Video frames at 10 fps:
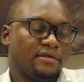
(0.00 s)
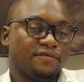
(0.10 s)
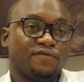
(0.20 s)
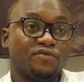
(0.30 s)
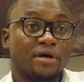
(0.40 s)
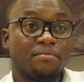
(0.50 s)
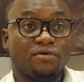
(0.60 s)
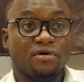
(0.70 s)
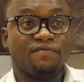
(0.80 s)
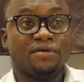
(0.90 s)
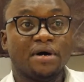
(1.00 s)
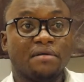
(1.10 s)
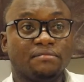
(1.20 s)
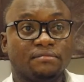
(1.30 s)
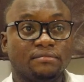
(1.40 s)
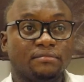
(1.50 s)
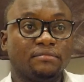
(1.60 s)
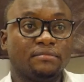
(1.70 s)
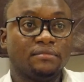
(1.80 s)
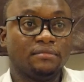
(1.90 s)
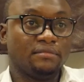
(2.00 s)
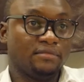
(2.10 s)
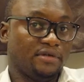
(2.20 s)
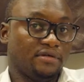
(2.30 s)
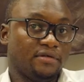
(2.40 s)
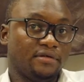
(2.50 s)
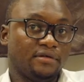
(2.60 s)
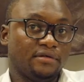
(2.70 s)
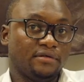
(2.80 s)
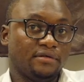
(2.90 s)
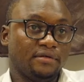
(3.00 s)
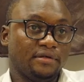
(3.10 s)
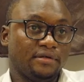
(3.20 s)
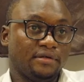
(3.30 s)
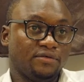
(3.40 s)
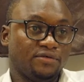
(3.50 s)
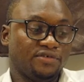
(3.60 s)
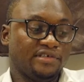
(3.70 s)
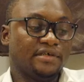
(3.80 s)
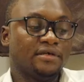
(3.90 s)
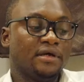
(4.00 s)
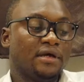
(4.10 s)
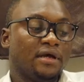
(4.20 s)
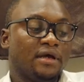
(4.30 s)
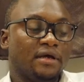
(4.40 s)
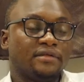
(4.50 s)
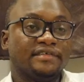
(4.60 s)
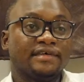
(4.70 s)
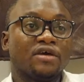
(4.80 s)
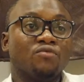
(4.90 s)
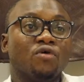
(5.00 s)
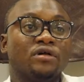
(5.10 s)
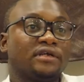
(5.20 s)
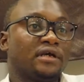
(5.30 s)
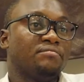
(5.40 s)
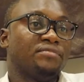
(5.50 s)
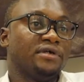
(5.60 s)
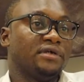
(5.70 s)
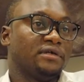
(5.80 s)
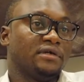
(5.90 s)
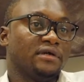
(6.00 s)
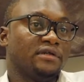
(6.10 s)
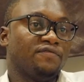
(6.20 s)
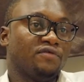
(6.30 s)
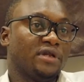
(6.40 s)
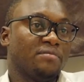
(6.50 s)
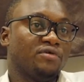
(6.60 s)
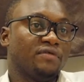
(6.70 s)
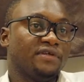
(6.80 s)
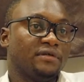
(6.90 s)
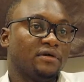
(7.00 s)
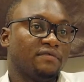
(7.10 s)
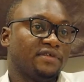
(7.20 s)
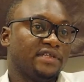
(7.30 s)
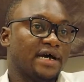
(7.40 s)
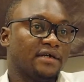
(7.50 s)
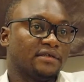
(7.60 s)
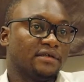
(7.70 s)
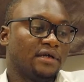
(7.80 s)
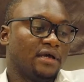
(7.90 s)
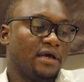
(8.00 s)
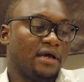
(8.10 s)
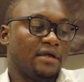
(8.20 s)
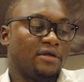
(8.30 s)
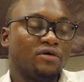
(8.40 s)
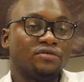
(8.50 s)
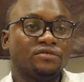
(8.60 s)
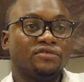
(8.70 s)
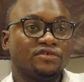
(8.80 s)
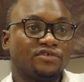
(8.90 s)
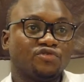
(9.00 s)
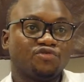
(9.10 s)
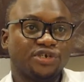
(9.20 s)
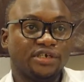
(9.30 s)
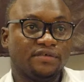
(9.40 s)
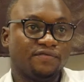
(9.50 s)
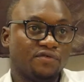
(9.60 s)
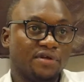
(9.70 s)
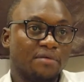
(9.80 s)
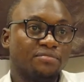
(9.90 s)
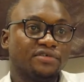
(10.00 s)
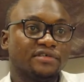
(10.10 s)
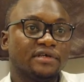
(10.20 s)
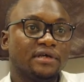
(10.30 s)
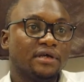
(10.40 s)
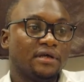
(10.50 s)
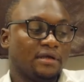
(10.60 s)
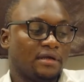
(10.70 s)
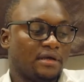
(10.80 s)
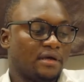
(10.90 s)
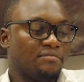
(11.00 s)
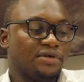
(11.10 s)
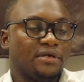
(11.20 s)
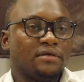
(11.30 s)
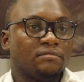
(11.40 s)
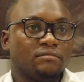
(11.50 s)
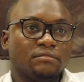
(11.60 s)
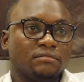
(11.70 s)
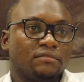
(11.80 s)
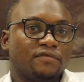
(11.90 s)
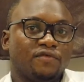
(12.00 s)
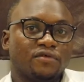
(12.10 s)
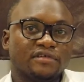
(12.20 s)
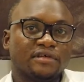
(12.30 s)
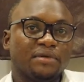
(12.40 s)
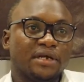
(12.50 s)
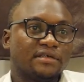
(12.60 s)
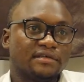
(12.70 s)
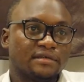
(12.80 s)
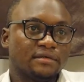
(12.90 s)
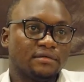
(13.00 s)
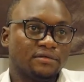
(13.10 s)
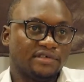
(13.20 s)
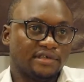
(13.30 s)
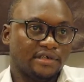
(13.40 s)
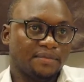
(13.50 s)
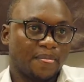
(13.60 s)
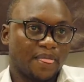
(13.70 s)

phone number of the mom, the you see, and the second one can be the phone number of the dad, and all those three phone numbers can be for siblings, you see,